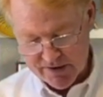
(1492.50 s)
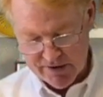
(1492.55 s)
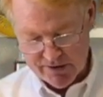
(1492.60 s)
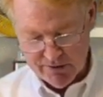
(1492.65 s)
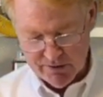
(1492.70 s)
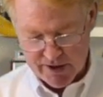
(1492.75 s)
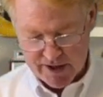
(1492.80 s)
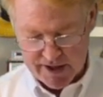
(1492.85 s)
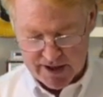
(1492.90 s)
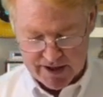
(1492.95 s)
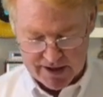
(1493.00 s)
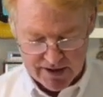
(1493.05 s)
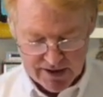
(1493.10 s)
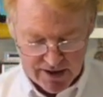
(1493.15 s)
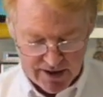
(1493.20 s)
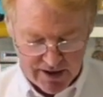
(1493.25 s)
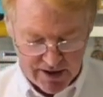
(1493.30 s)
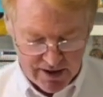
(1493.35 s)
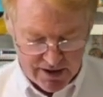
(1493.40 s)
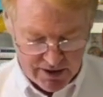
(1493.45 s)
Okay,
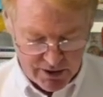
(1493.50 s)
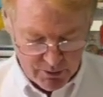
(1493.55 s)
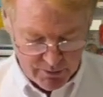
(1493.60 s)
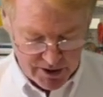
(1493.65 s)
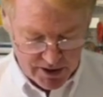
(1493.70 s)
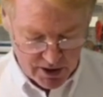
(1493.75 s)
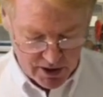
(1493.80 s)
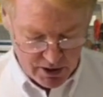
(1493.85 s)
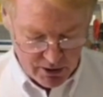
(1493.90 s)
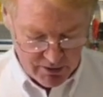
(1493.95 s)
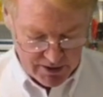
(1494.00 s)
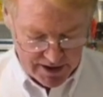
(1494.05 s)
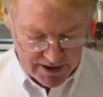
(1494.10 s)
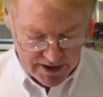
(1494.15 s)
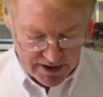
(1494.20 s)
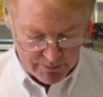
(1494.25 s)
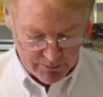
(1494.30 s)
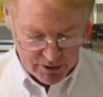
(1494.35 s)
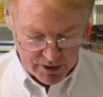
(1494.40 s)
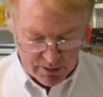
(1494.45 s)
there we go.
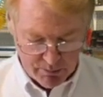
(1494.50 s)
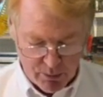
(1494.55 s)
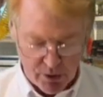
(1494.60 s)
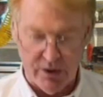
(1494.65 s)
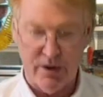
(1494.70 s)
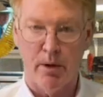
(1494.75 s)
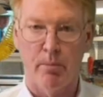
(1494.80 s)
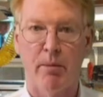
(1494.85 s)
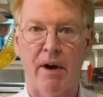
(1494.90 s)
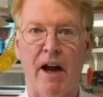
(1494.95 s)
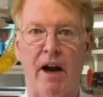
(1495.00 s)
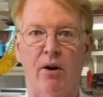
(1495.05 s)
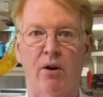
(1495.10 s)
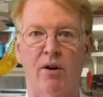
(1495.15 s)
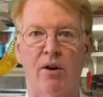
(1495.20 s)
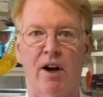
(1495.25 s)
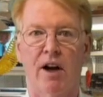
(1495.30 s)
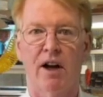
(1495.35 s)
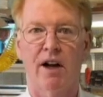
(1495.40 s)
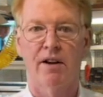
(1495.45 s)
And I'm going to put the
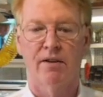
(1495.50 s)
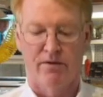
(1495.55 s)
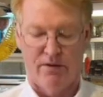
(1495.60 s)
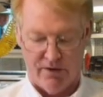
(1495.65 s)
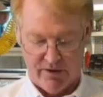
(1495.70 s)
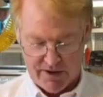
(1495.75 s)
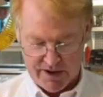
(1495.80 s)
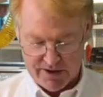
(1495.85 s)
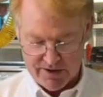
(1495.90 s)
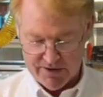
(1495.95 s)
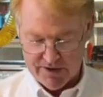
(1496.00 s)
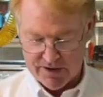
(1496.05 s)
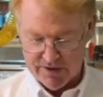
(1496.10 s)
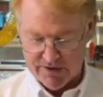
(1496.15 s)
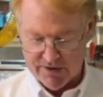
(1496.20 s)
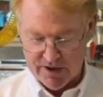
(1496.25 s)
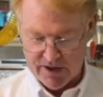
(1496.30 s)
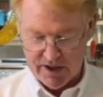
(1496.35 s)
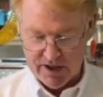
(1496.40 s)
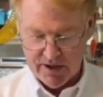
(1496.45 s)
power on for
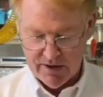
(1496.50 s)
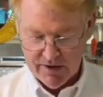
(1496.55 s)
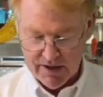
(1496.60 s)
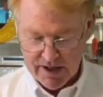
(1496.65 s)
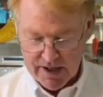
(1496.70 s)
DCC.